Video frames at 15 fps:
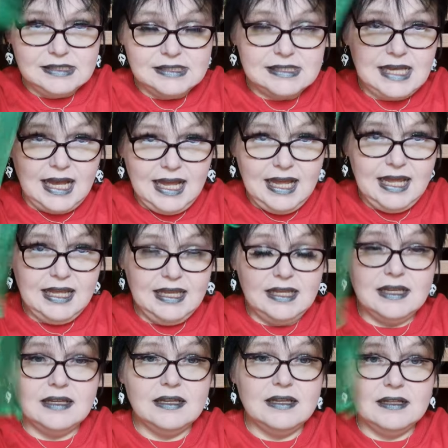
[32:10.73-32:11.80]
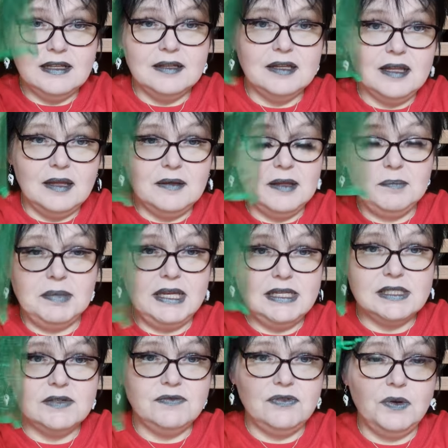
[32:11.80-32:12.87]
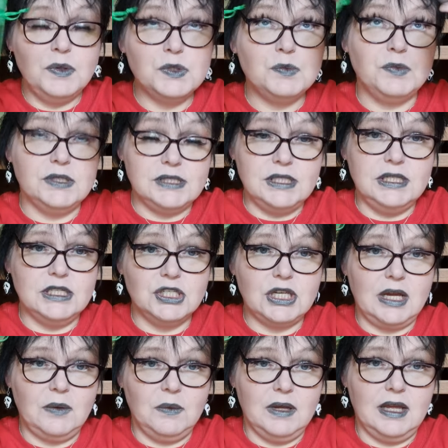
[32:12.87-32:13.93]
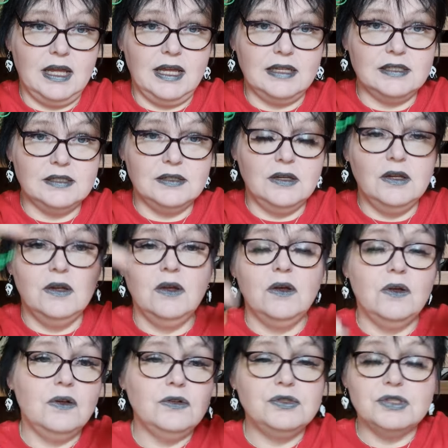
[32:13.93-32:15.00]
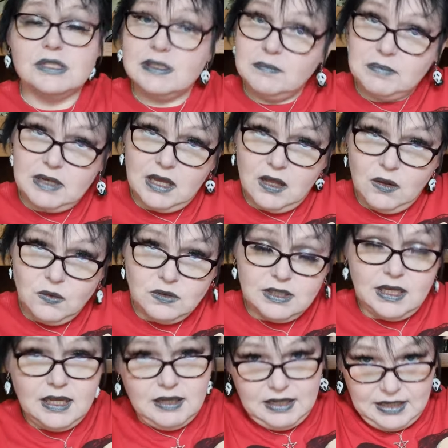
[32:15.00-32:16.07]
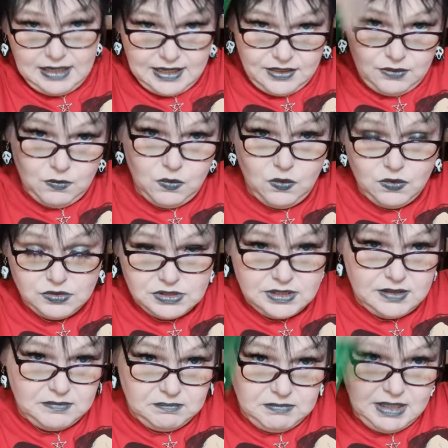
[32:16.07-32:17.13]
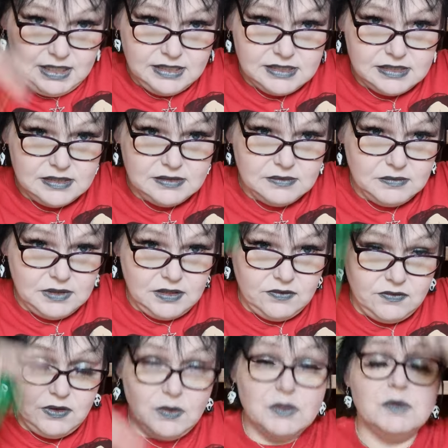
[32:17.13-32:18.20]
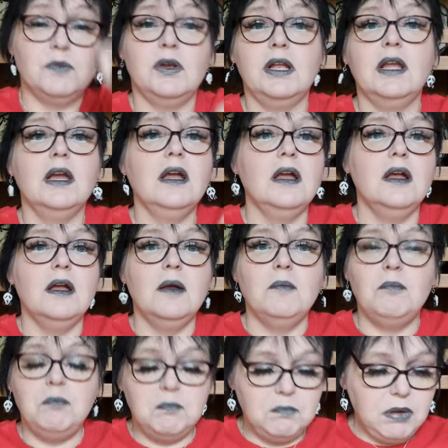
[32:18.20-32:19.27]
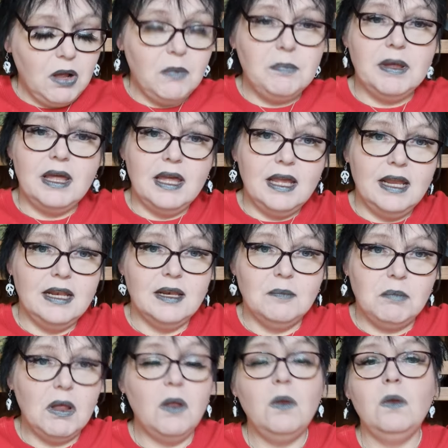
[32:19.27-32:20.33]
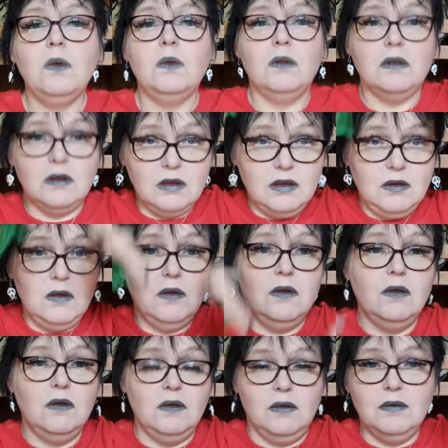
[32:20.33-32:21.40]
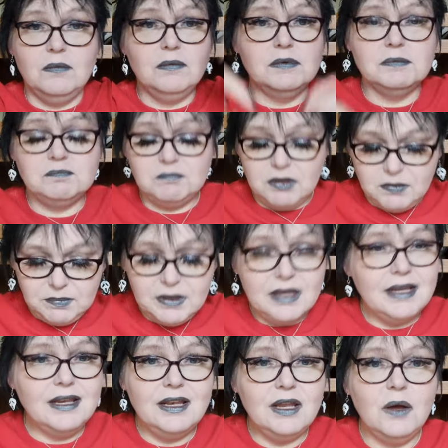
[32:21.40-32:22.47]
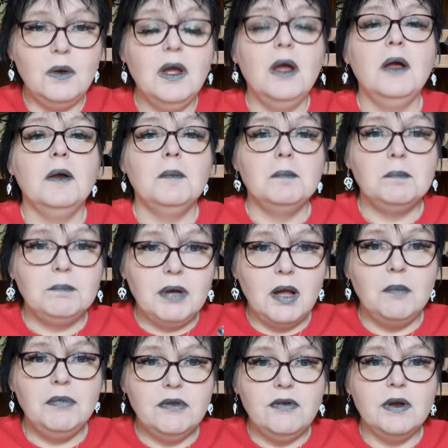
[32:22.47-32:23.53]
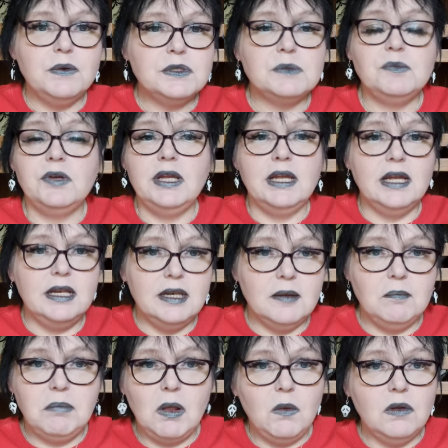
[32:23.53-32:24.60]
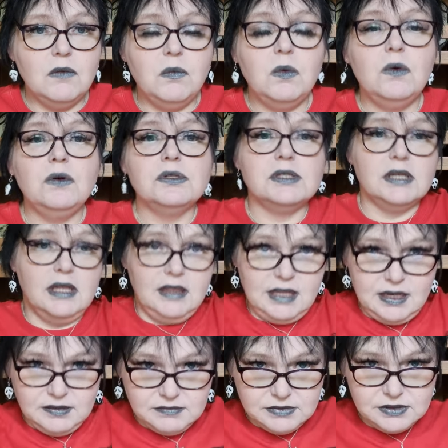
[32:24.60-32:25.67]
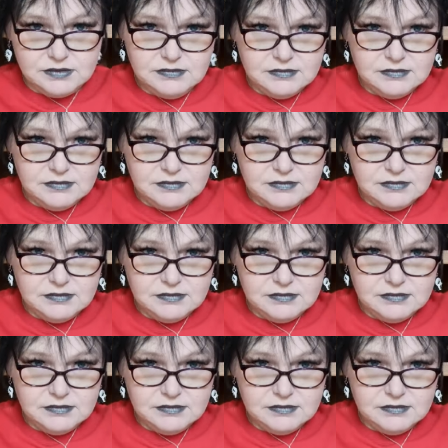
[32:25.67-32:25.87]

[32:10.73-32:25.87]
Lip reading: tie a piece of rosemary to your shower head, or just simply hold it and let the water mix with your rosemary. Pop it in a bowl, or pop it, you know, pop the rosemary in a bowl of water and then